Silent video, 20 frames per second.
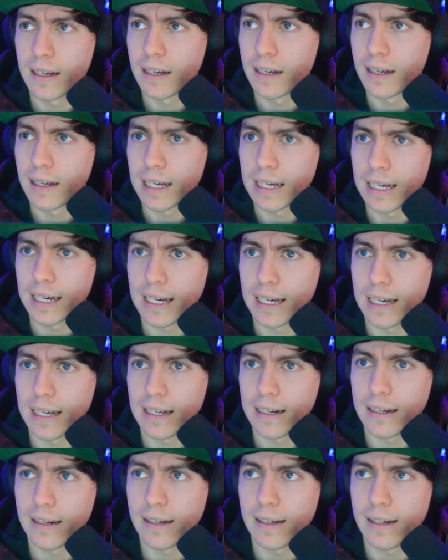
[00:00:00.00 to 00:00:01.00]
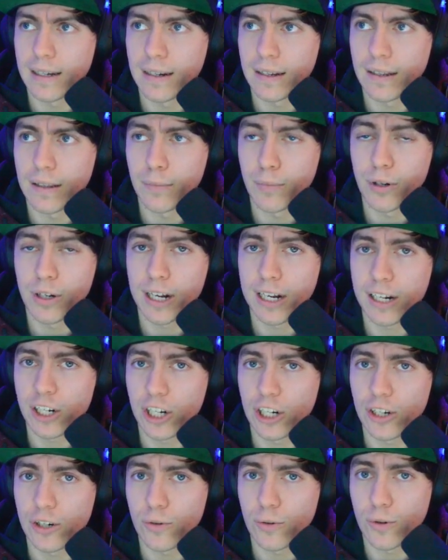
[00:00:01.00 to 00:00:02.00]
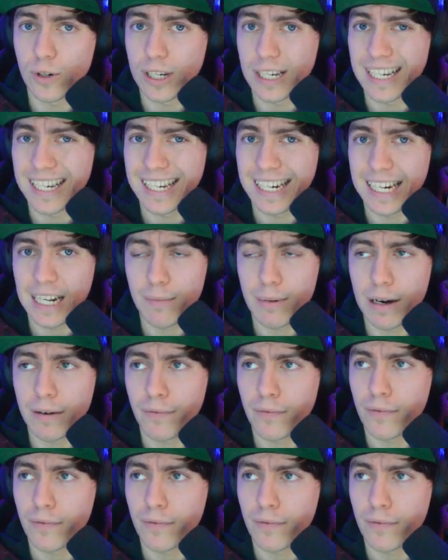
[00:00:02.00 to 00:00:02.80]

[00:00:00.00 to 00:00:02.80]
and the potential to debuff